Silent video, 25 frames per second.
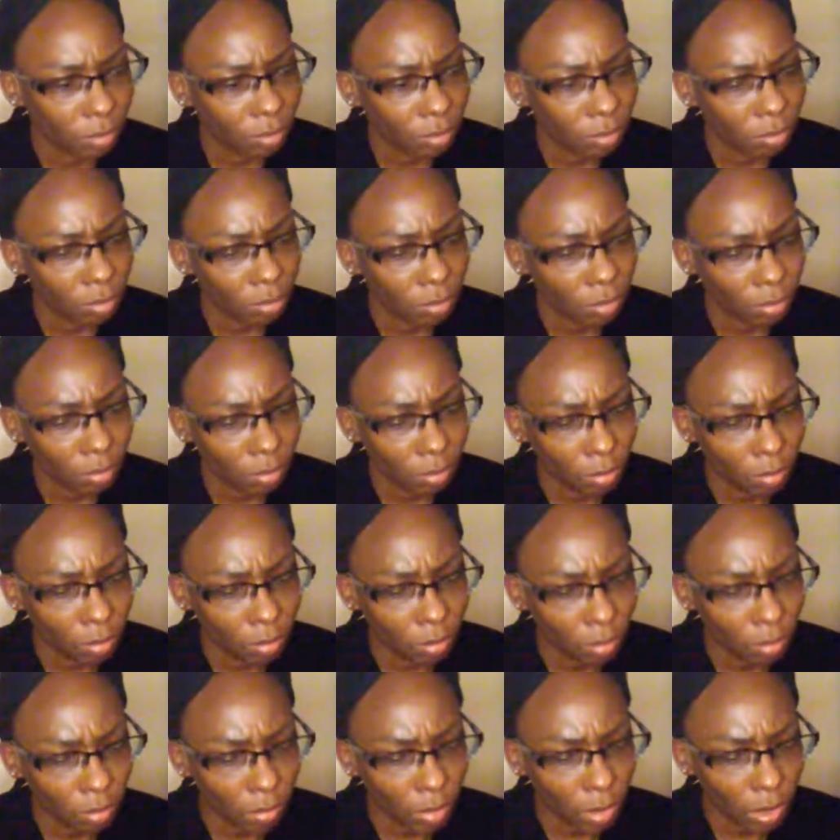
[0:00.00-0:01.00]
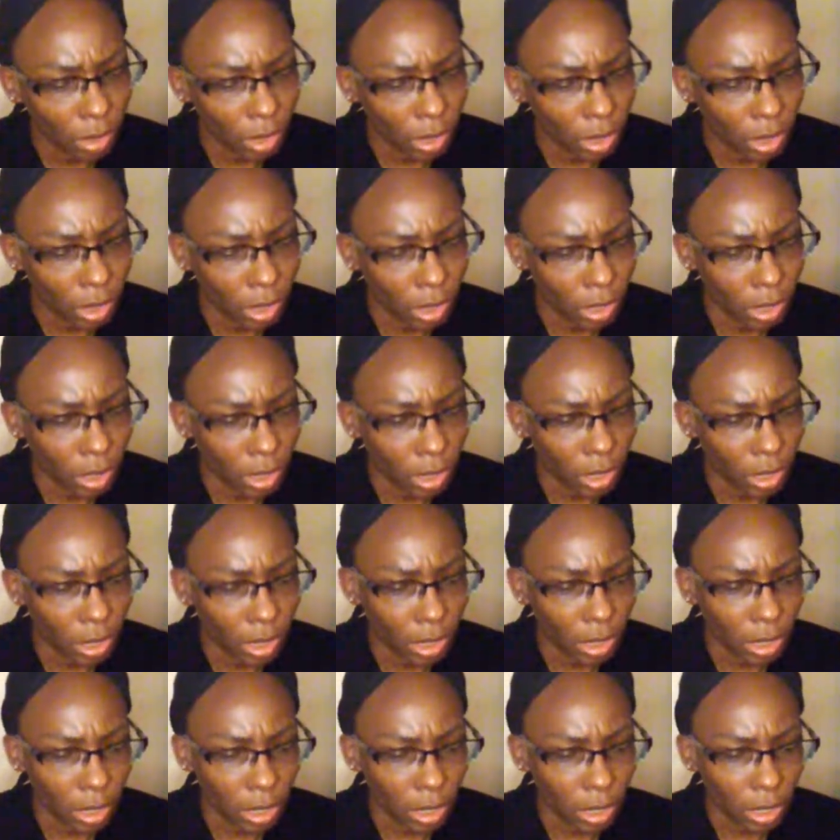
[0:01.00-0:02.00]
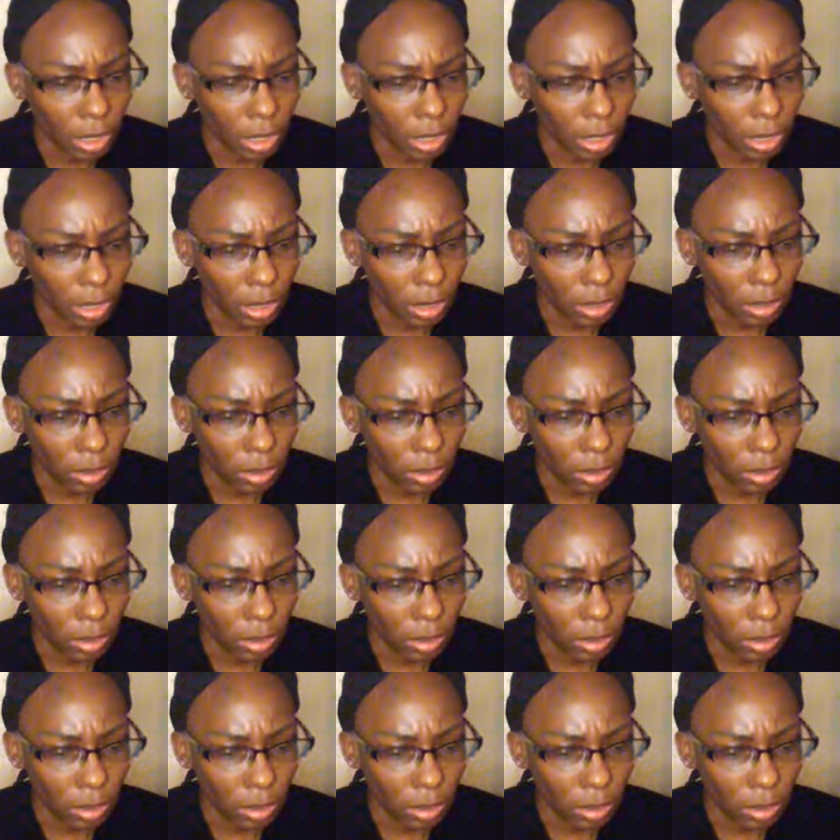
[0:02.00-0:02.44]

(no one is talking)